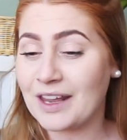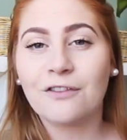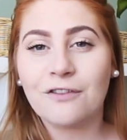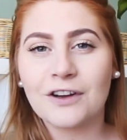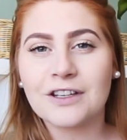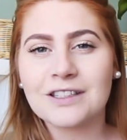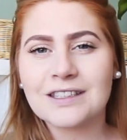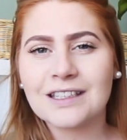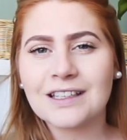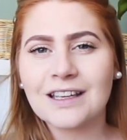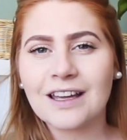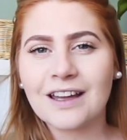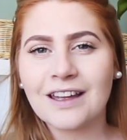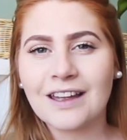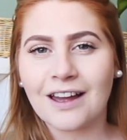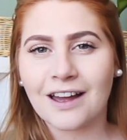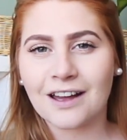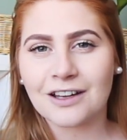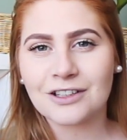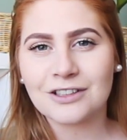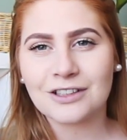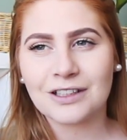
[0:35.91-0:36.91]
The first thing I
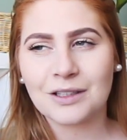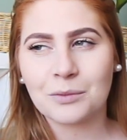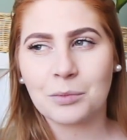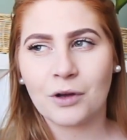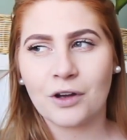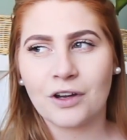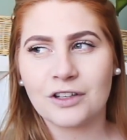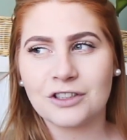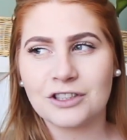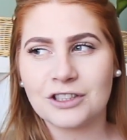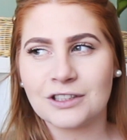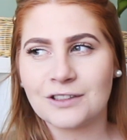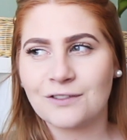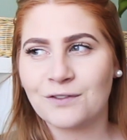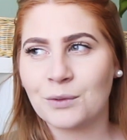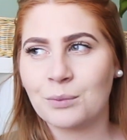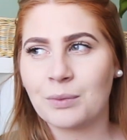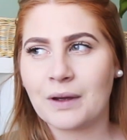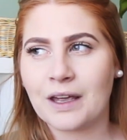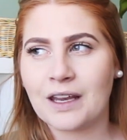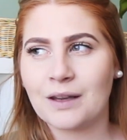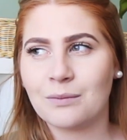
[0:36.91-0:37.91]
actually purchased
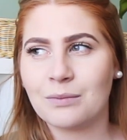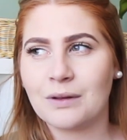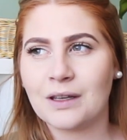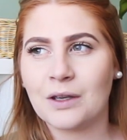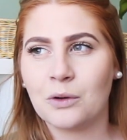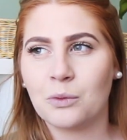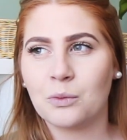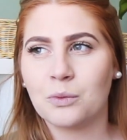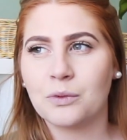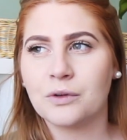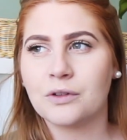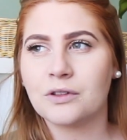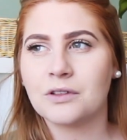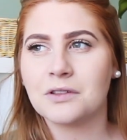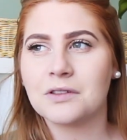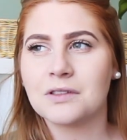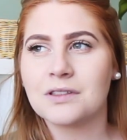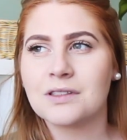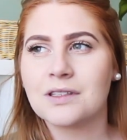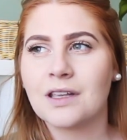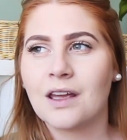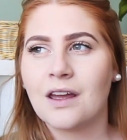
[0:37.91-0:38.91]
for baby
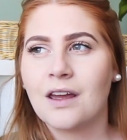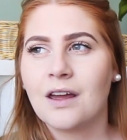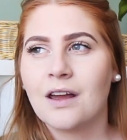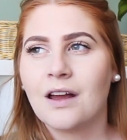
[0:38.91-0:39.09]
was,